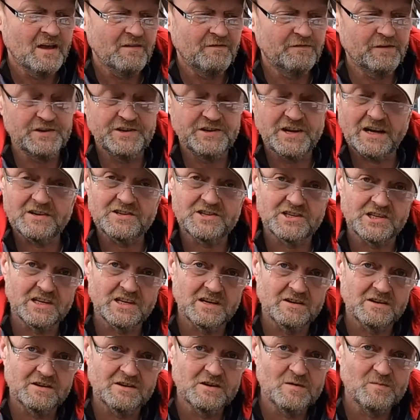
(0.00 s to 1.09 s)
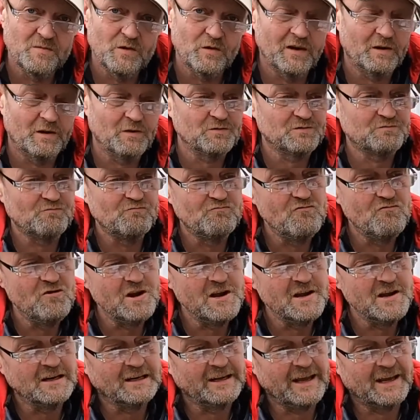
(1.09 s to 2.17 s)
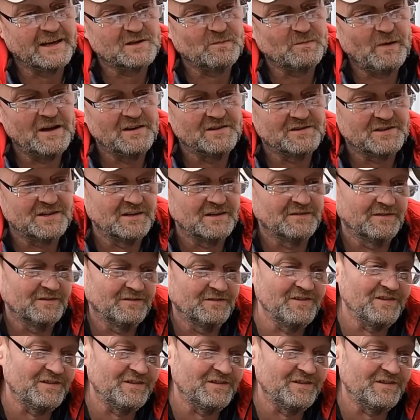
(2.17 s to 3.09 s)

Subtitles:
Verdagio, but that was really expensive.